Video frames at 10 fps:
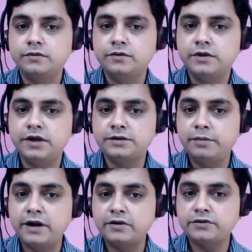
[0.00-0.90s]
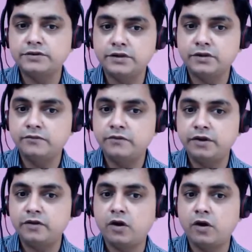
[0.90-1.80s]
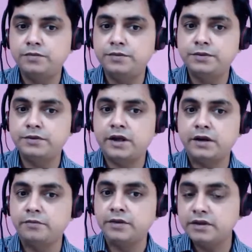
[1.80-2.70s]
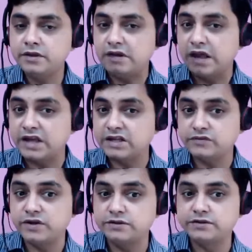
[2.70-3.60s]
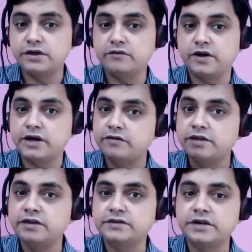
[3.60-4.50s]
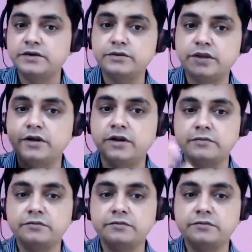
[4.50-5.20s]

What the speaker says: it's better to say when Rob said me XYZ, whatever he said you that time,